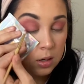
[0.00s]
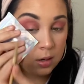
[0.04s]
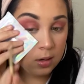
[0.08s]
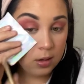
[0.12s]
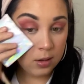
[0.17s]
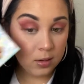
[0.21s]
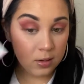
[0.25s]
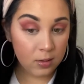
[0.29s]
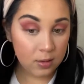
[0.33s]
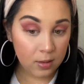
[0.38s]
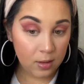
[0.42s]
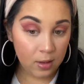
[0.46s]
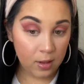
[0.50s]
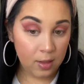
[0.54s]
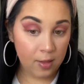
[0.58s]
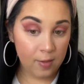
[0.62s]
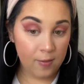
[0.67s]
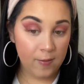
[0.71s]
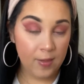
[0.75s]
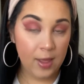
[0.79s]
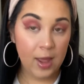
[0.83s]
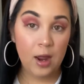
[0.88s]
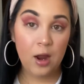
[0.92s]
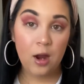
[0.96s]
And then
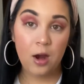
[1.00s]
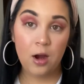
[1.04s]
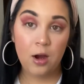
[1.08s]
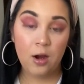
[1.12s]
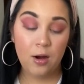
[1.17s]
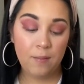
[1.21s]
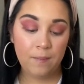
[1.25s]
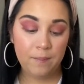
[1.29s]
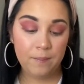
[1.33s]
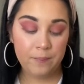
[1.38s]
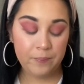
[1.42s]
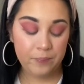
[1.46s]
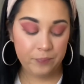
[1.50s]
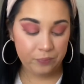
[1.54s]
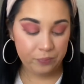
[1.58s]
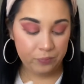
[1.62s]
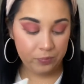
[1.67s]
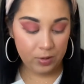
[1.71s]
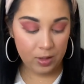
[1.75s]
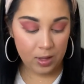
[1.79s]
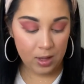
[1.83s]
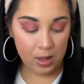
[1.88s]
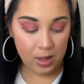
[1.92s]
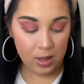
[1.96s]
there,
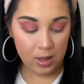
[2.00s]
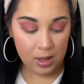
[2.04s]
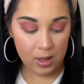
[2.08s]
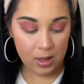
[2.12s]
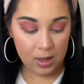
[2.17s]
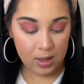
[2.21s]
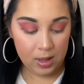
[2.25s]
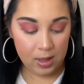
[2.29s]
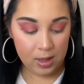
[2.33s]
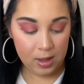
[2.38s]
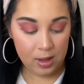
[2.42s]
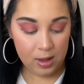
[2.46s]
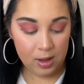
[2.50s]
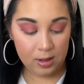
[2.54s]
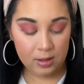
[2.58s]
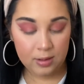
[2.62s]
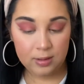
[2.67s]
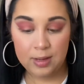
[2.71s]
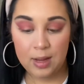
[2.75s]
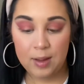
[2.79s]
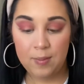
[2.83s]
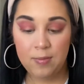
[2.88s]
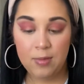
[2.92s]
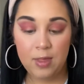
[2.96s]
and
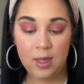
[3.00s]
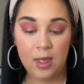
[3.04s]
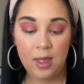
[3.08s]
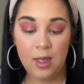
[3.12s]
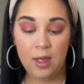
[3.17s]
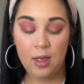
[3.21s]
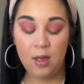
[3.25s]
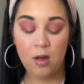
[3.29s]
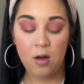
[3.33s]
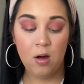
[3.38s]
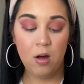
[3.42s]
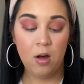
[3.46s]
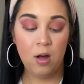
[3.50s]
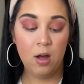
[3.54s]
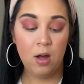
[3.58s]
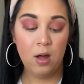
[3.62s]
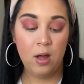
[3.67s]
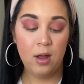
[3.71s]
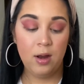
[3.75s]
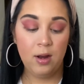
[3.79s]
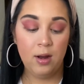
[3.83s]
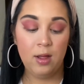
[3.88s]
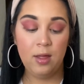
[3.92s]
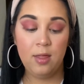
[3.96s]
same thing
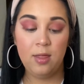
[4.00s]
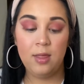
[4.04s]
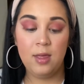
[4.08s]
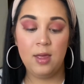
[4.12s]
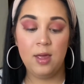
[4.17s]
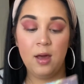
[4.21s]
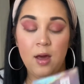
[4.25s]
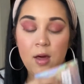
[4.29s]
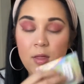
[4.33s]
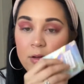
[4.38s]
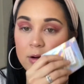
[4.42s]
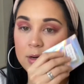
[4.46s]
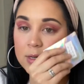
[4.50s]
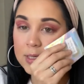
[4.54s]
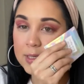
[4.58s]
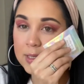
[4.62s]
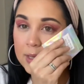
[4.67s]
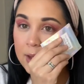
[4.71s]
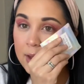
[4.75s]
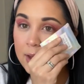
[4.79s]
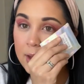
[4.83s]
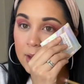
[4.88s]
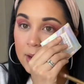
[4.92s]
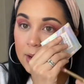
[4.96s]
on the other
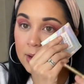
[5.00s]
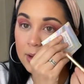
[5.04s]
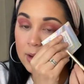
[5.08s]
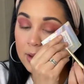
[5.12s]
side.